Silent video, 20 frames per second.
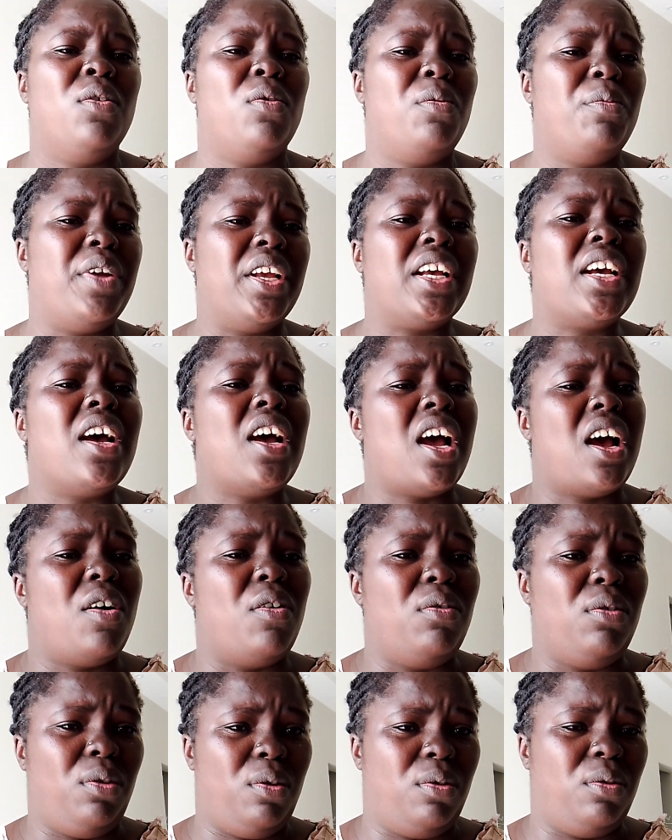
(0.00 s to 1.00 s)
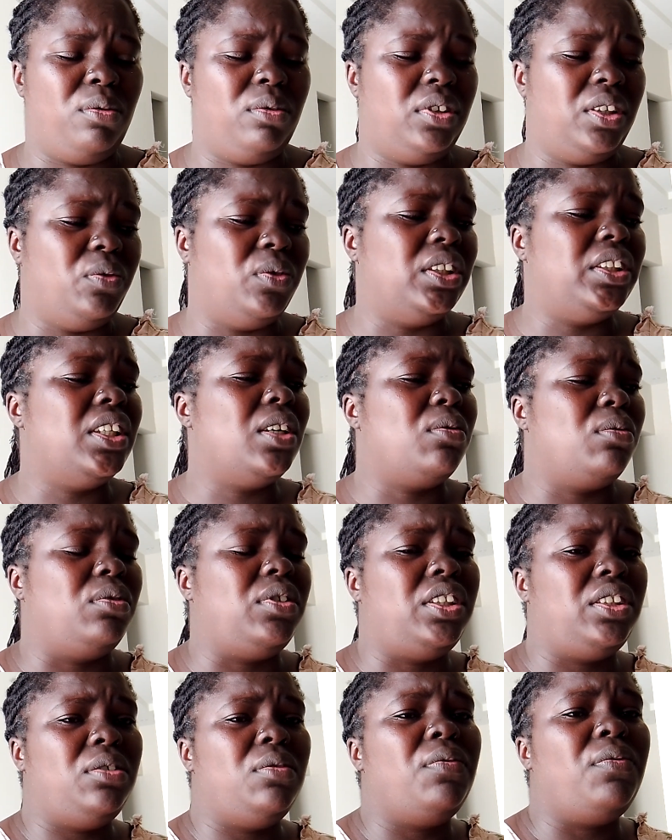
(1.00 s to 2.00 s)
Umekaa how long na unataka
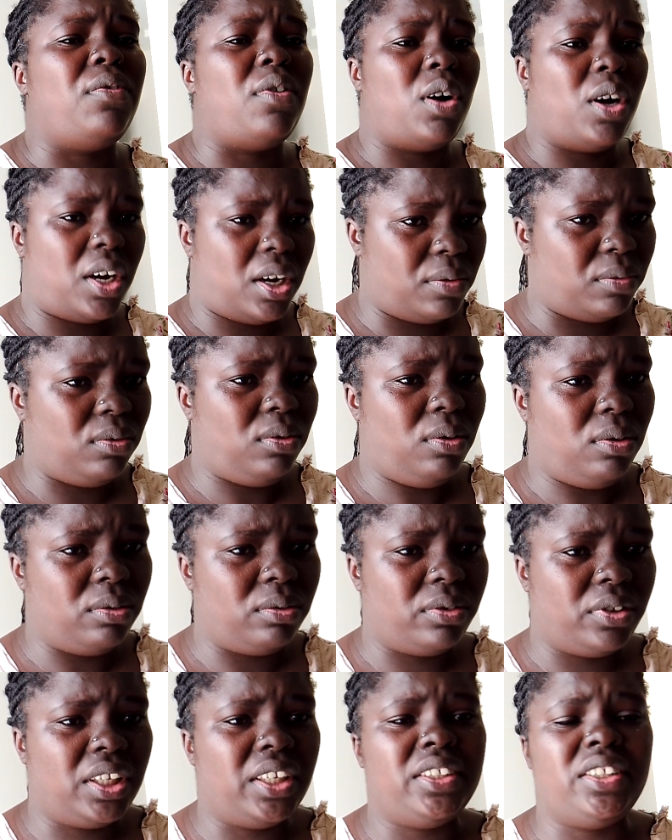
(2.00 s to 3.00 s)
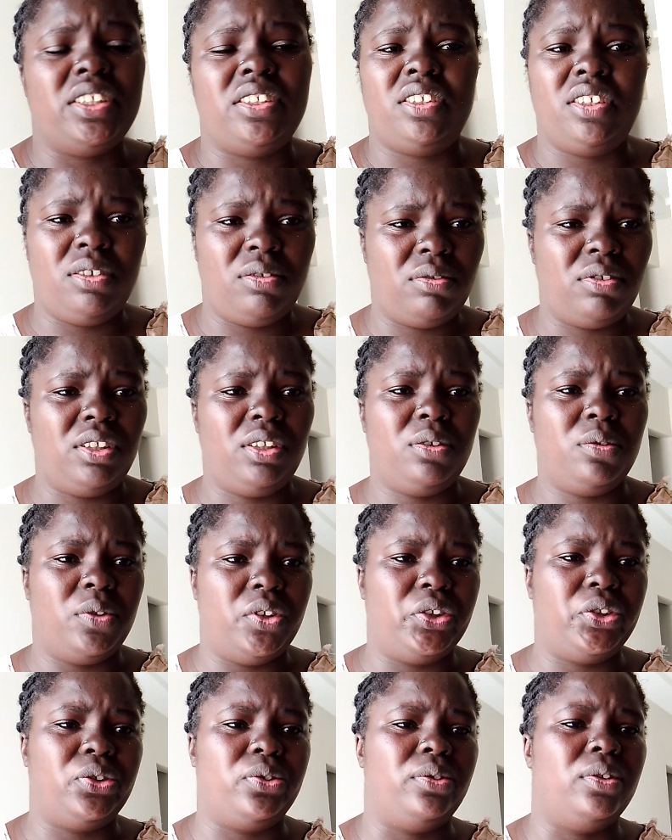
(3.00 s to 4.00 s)
kurenew for how long? That is the only
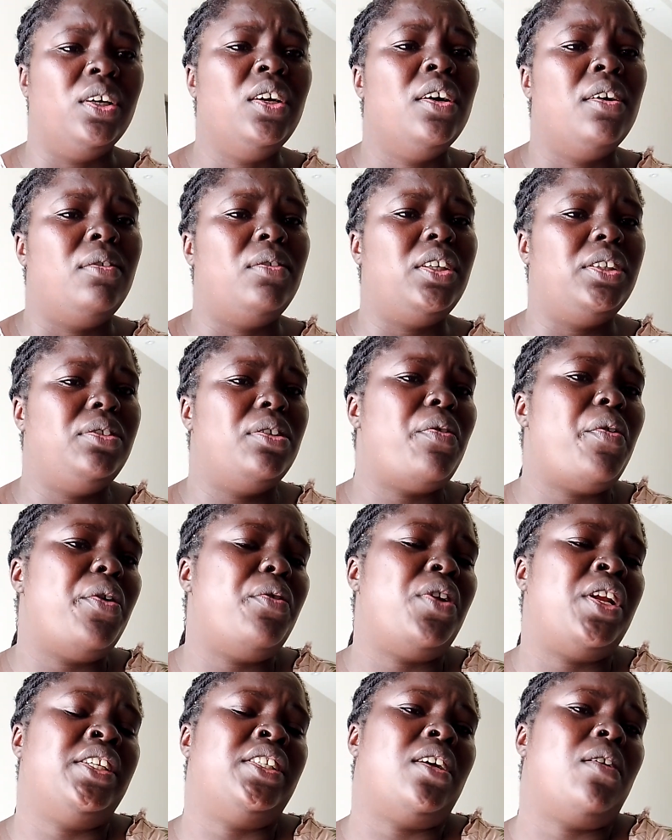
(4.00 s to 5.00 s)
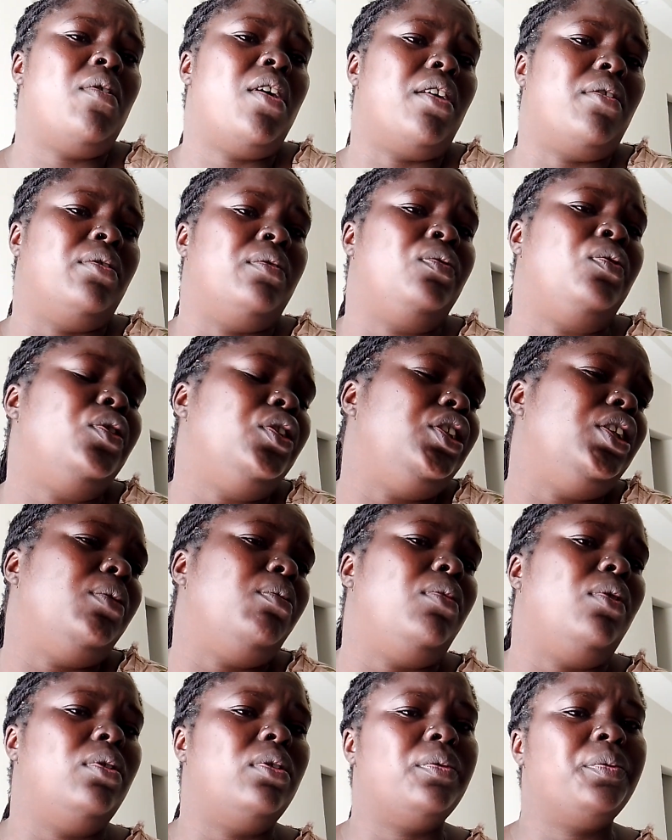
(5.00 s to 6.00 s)
question. Unajua wewe unaweza kuwa
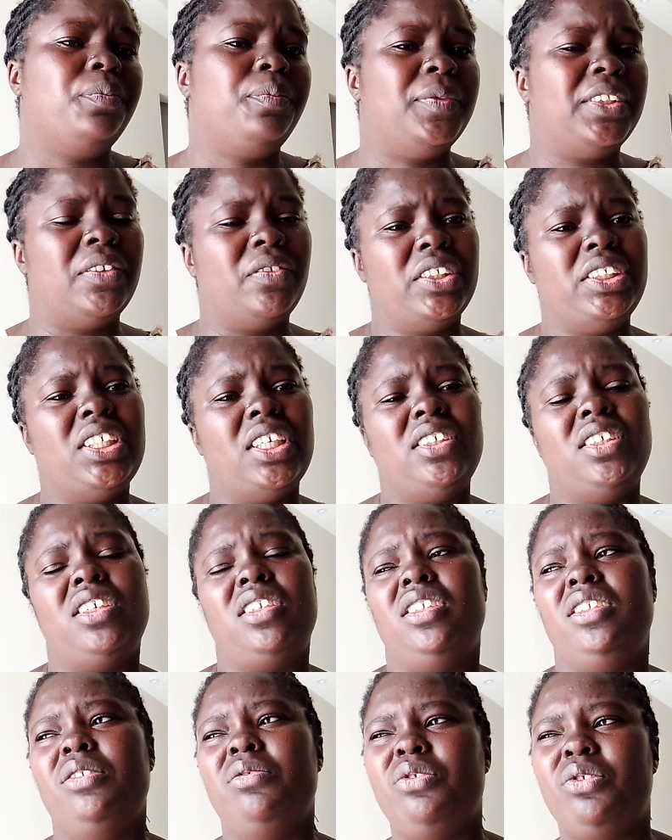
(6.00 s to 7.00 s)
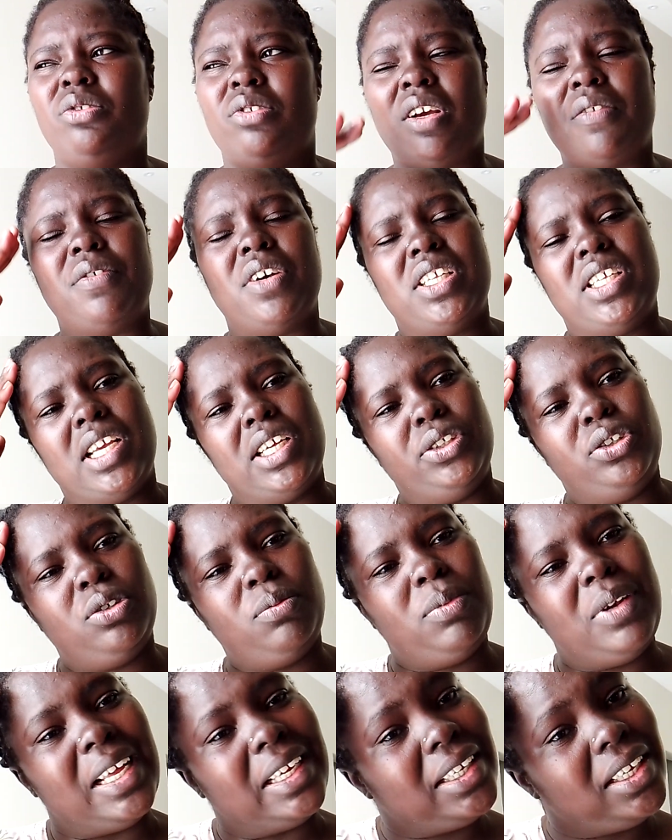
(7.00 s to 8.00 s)
comfortable, wacha ni renew juu unafanya
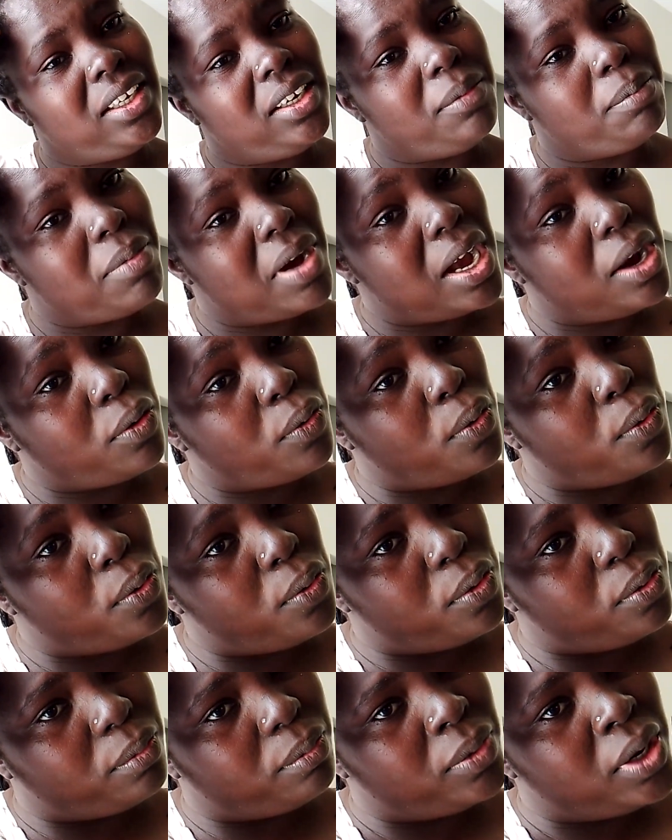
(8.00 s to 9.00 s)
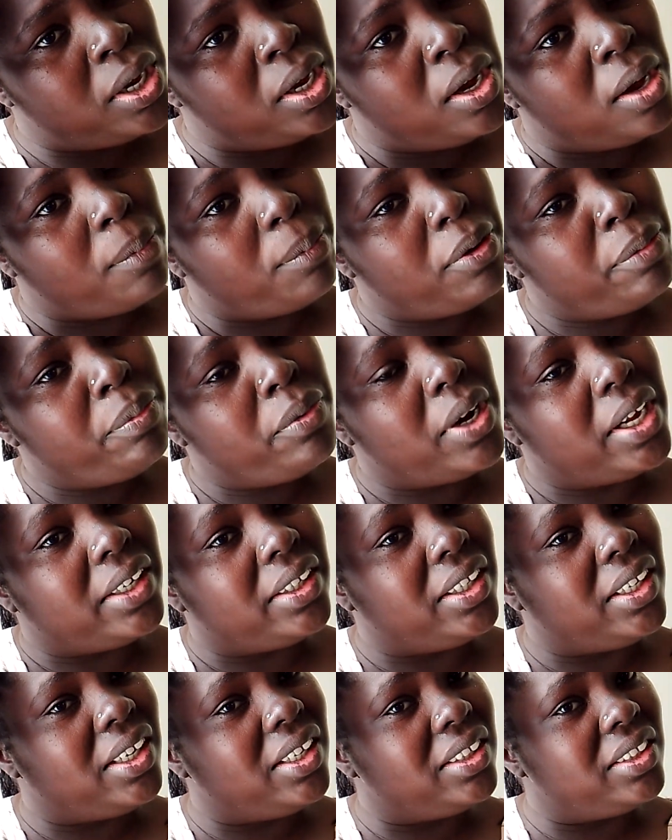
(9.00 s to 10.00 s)
job, lakini back home people are
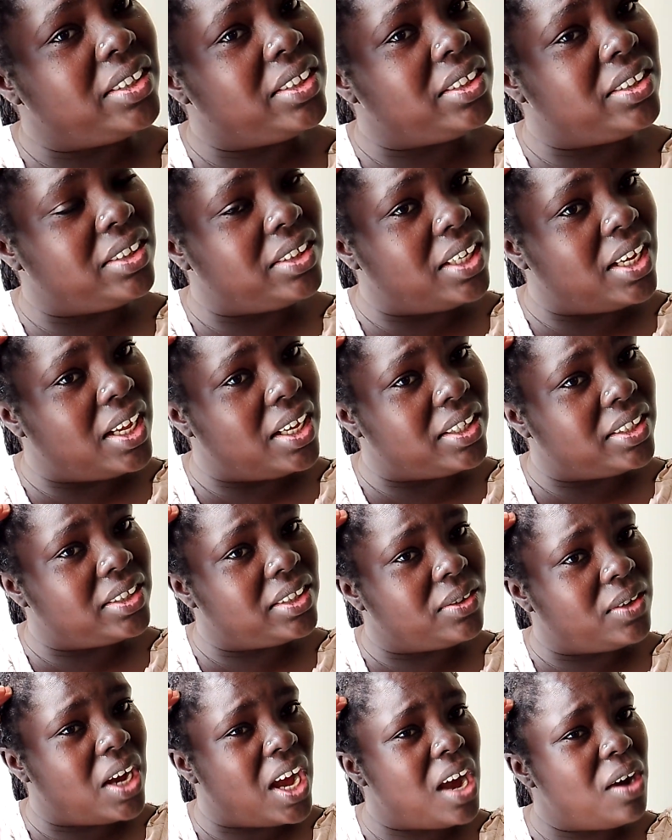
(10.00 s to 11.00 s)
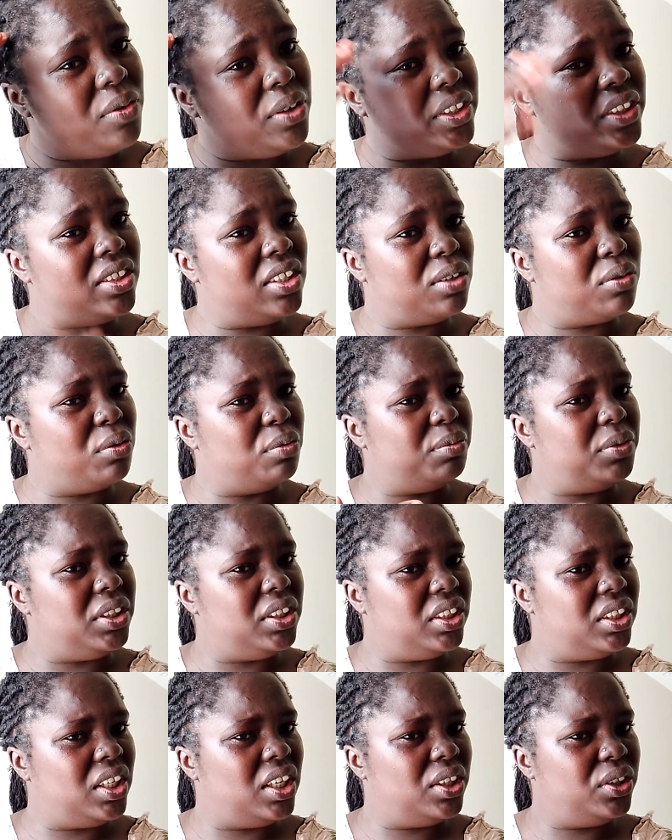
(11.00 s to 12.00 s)
really stressed. How is the
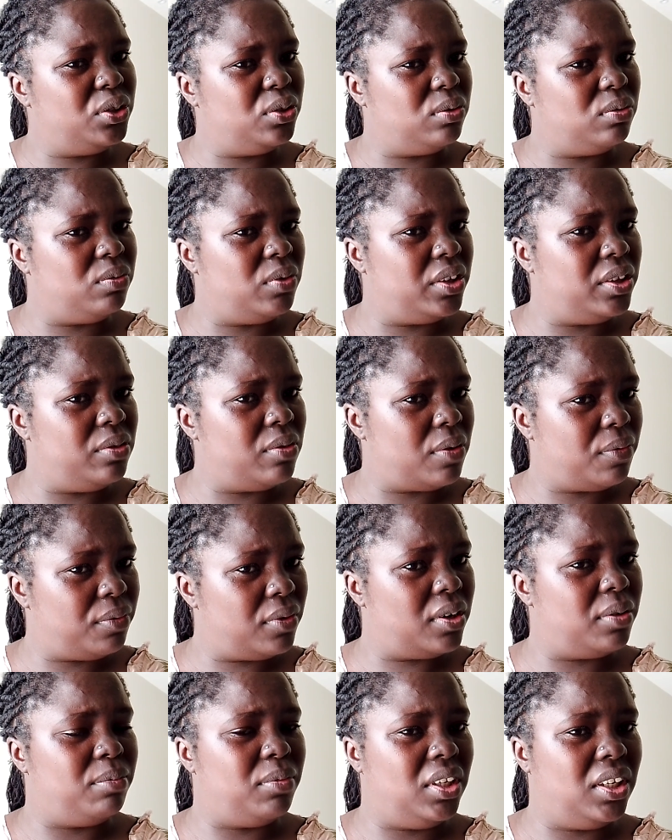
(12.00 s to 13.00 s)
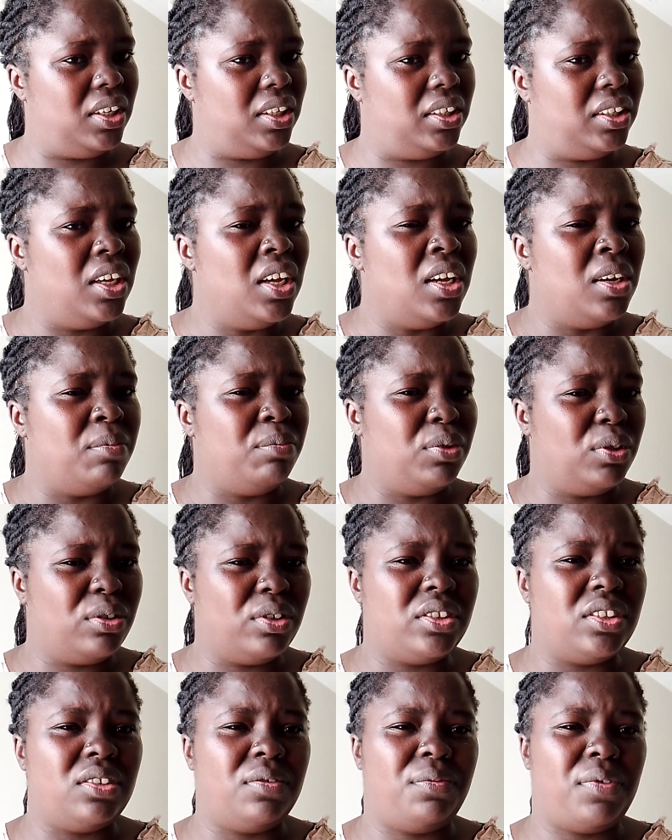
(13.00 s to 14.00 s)
communication with your family?
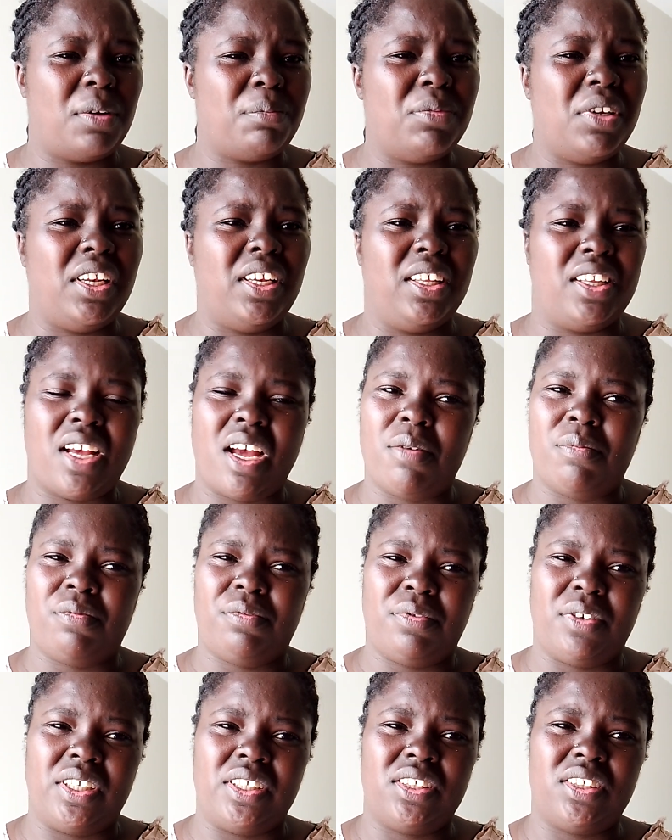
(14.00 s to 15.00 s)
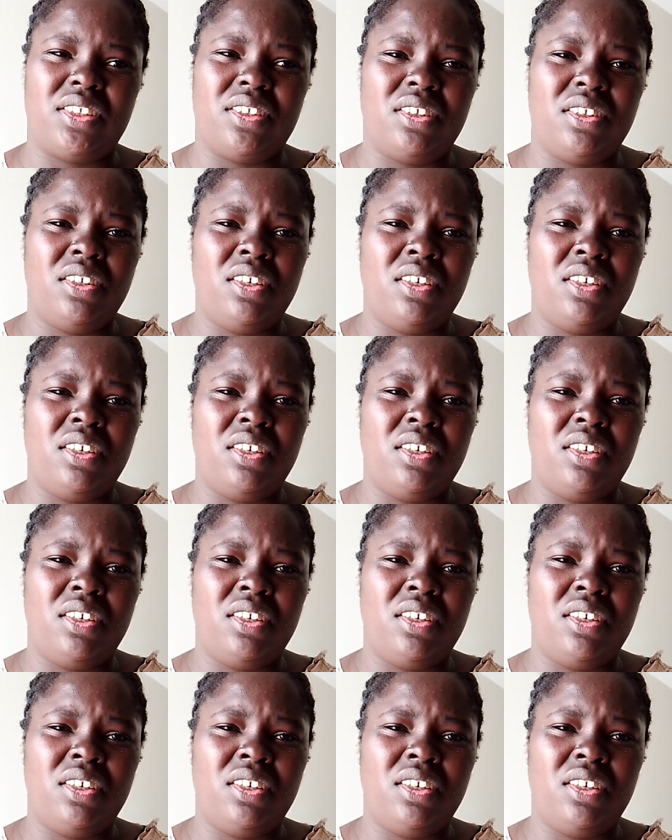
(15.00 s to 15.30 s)
Because family come first,